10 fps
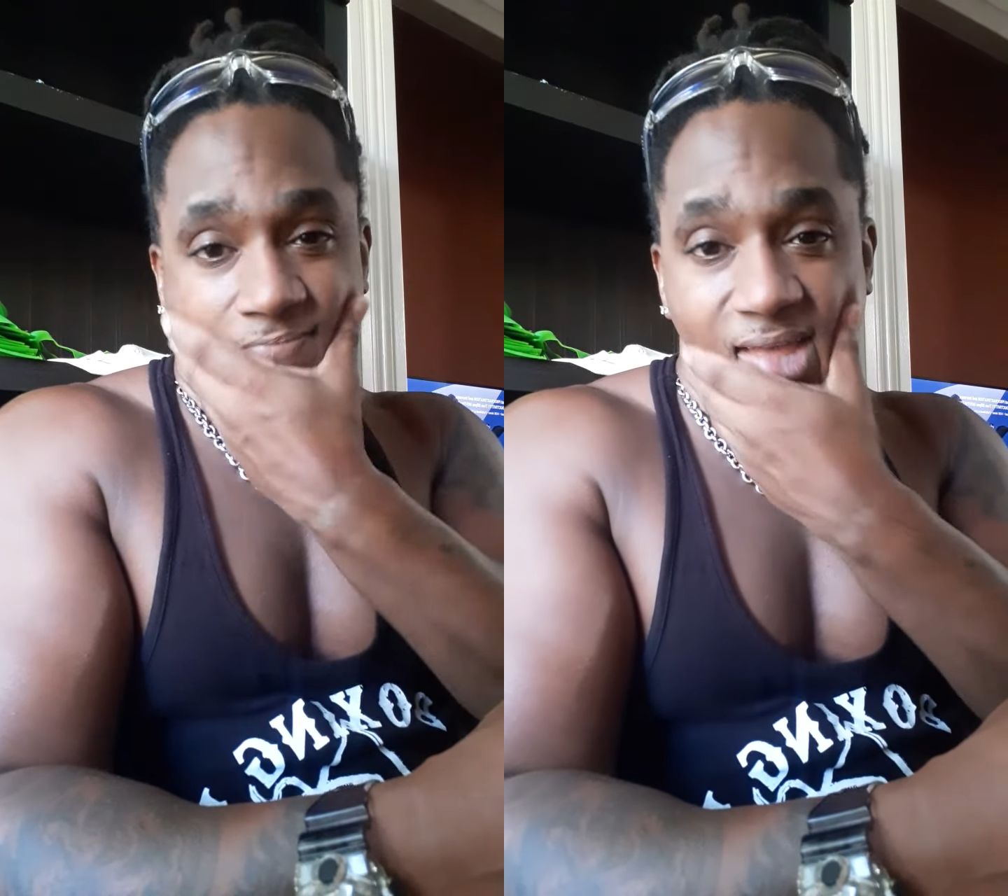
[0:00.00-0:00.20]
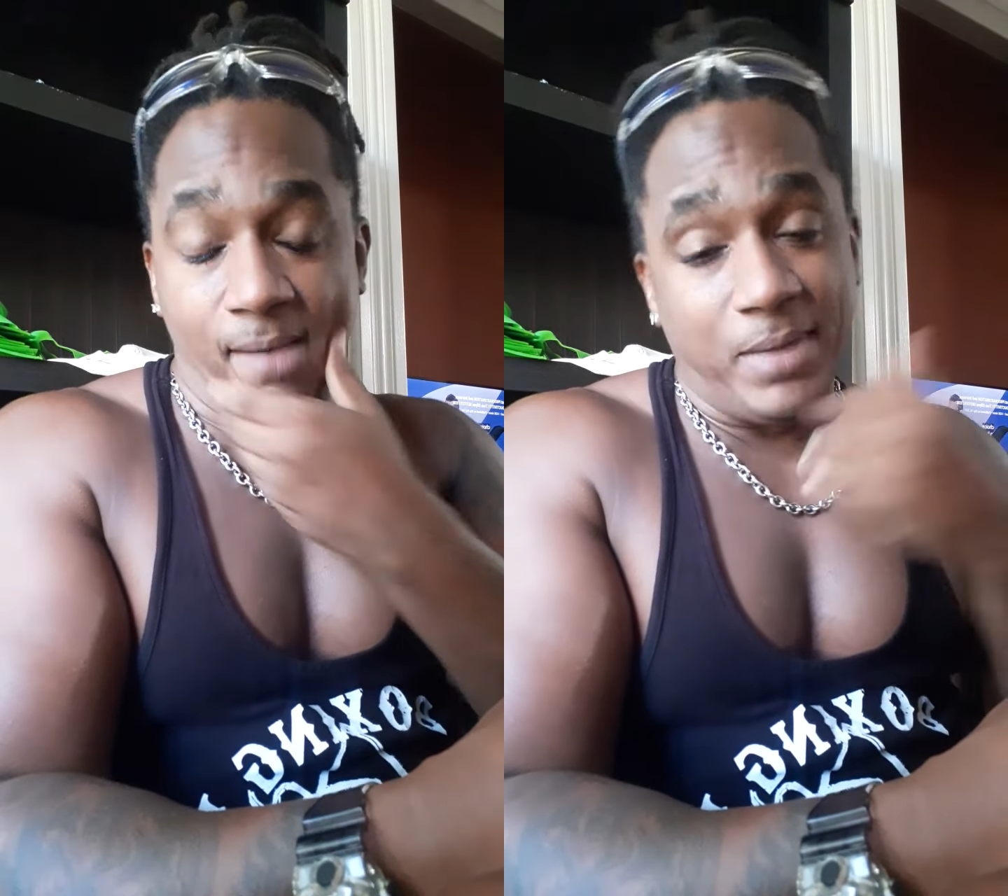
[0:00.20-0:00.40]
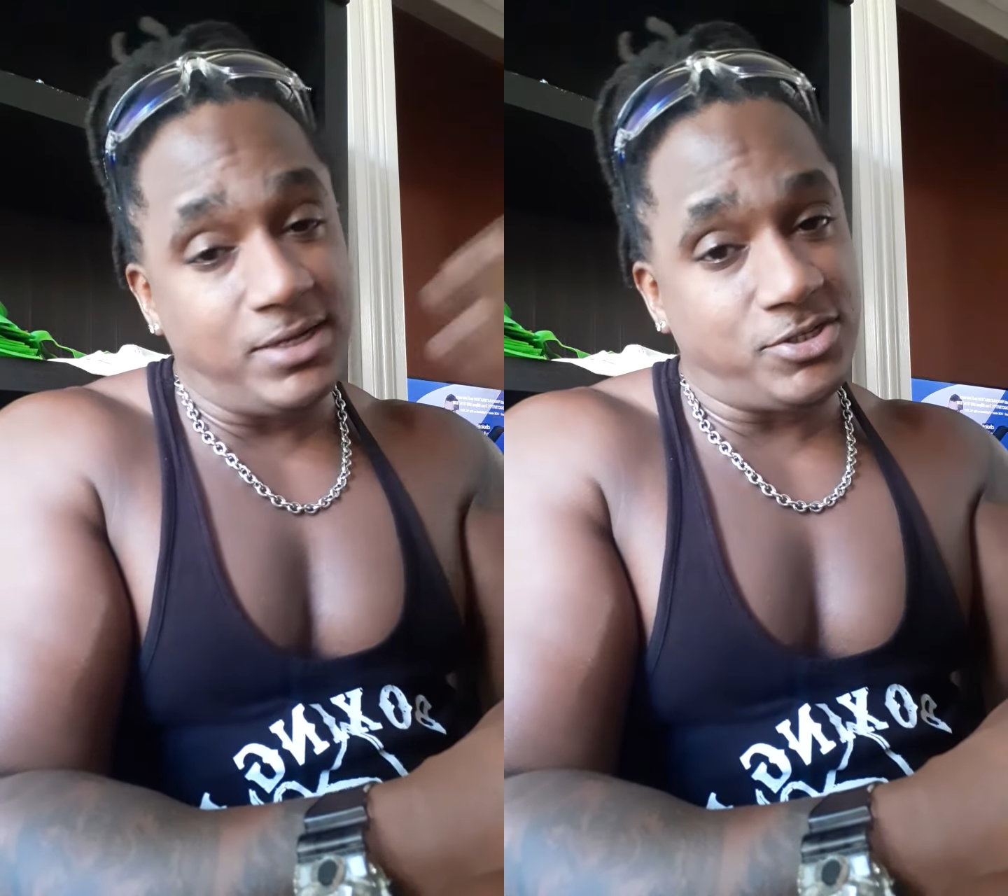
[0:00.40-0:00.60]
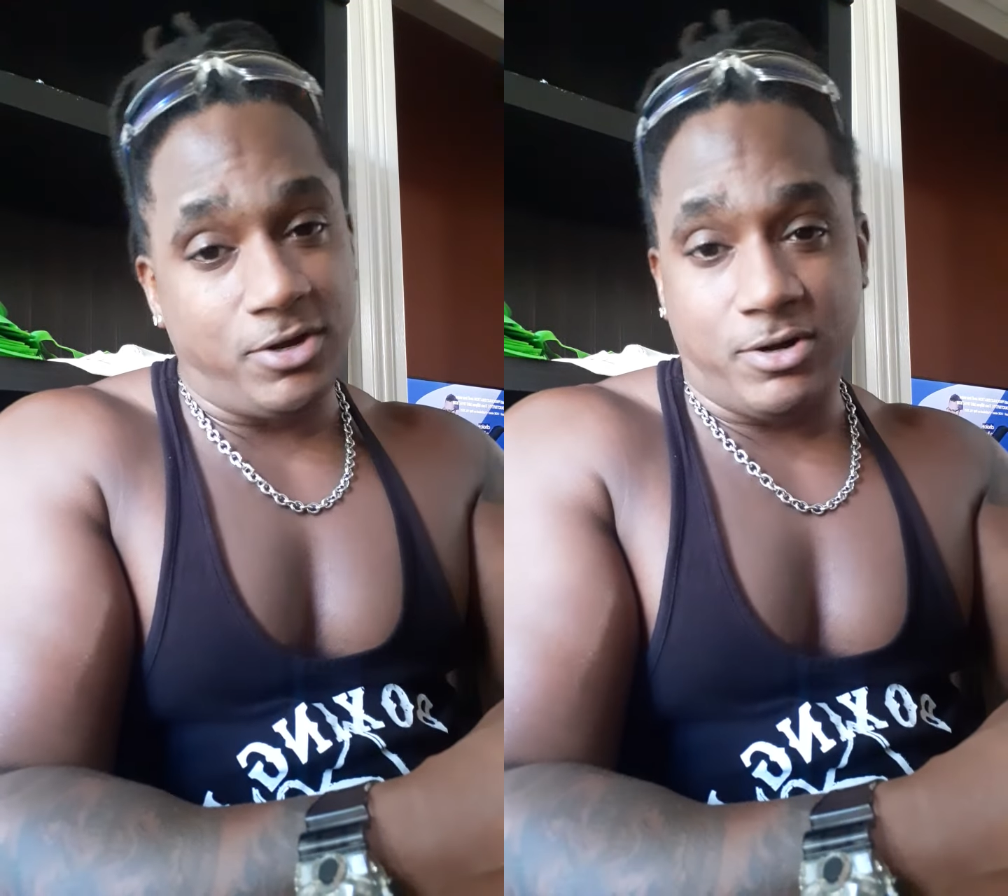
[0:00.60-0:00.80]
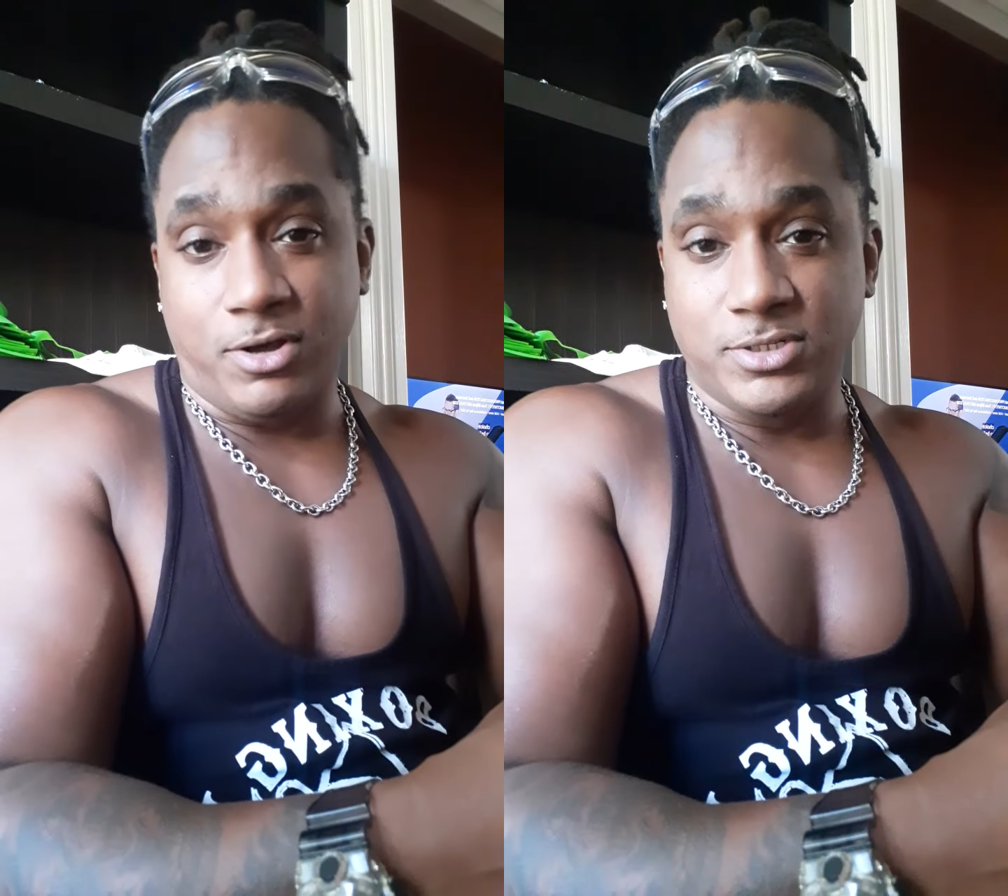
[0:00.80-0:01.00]
I might
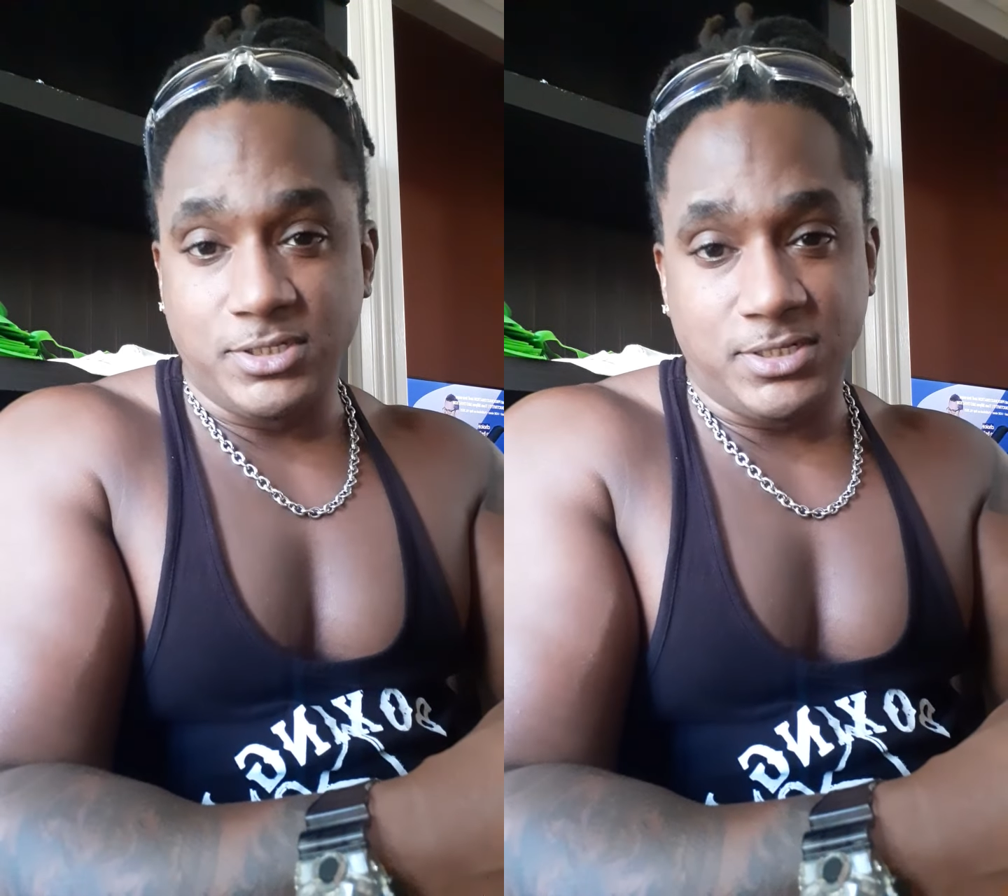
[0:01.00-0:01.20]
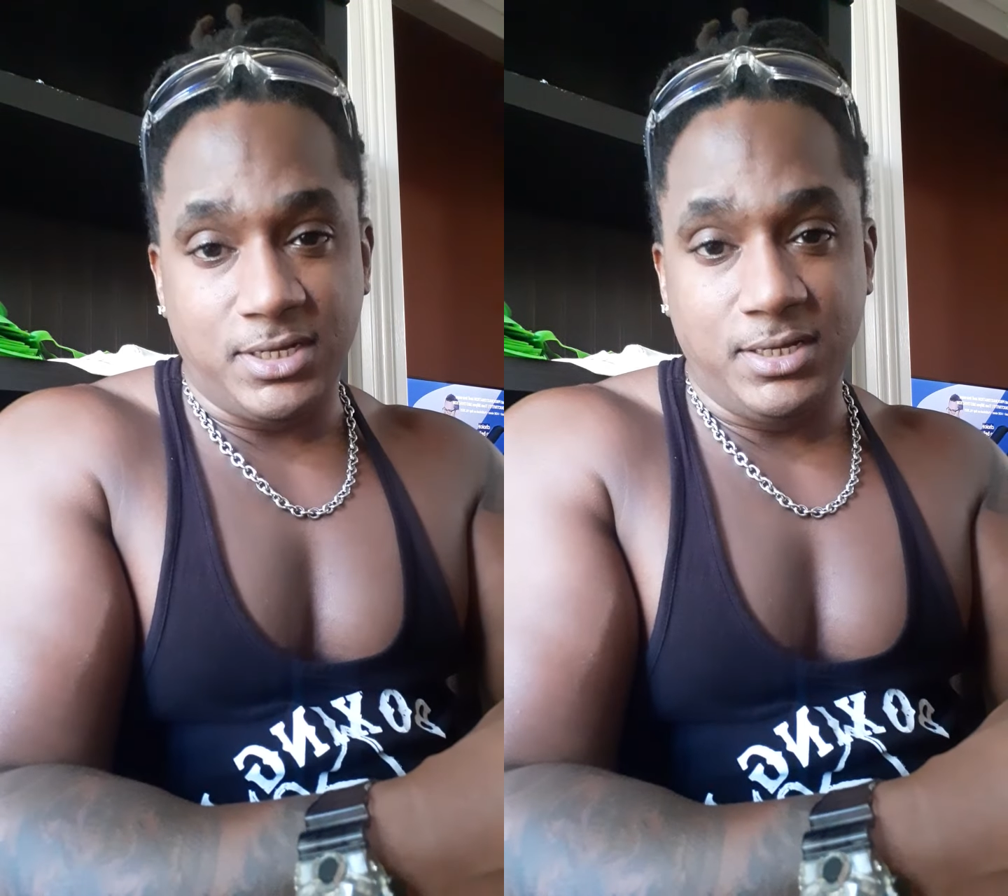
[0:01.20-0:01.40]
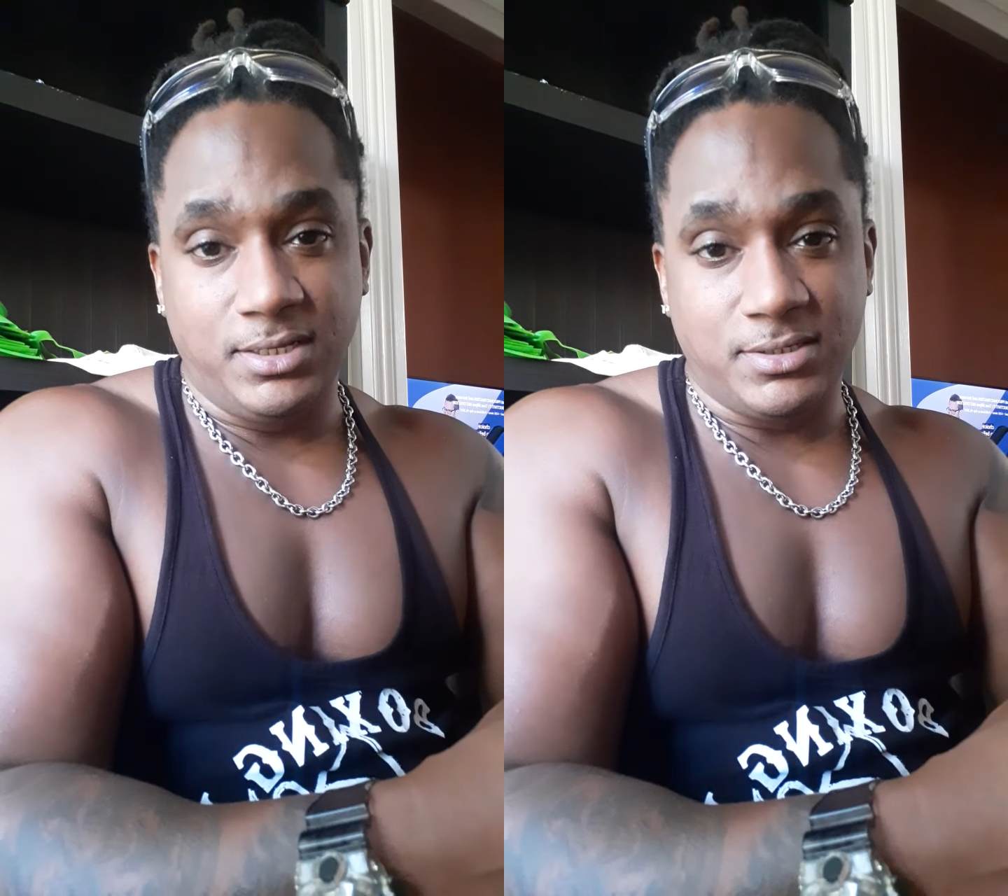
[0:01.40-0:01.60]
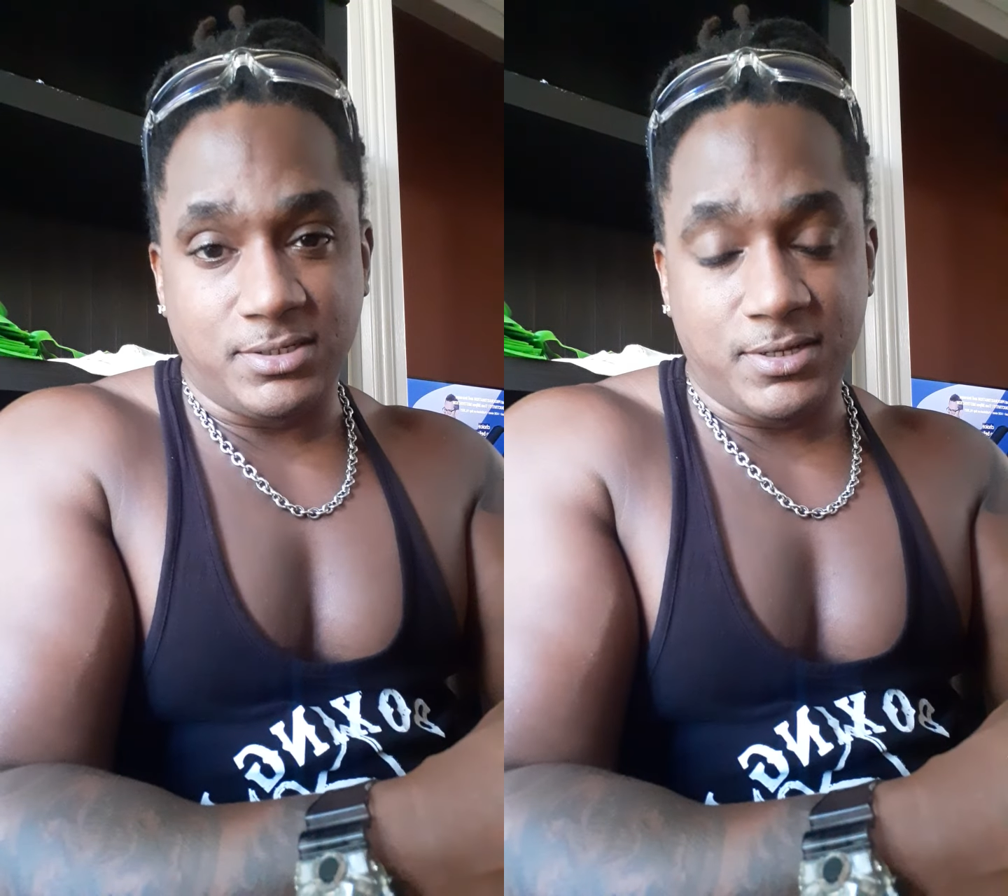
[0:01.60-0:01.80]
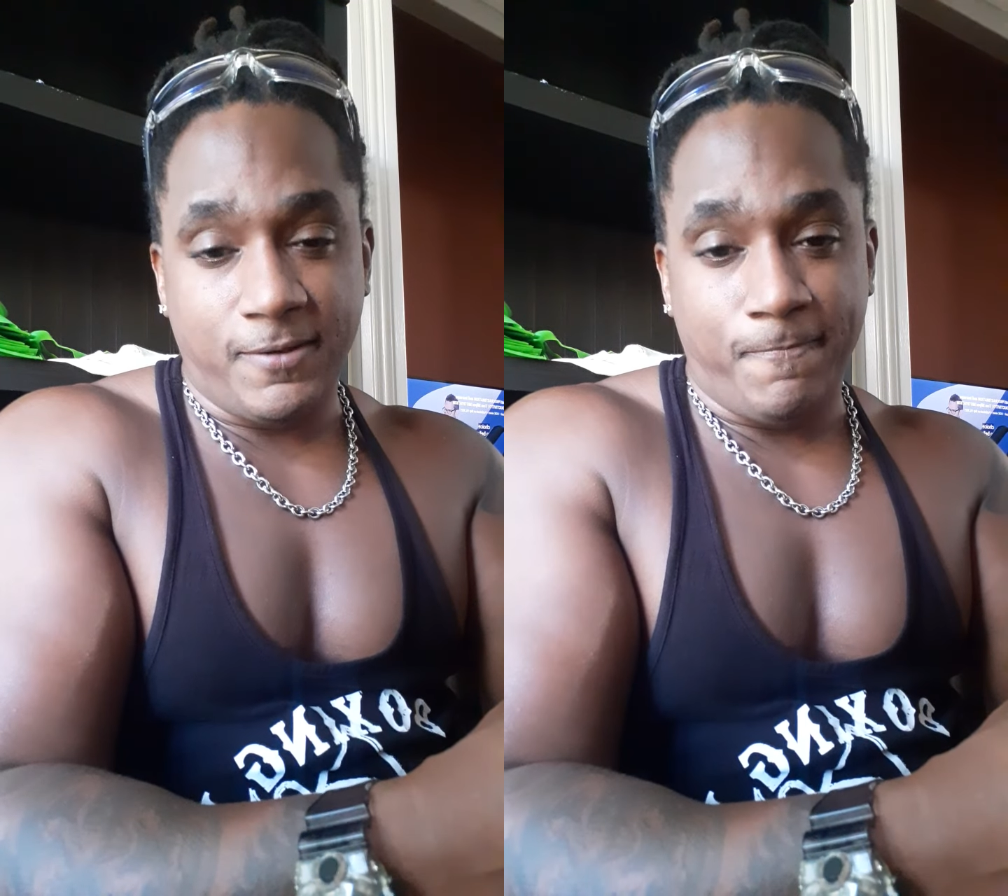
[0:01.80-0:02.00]
start causing scenes.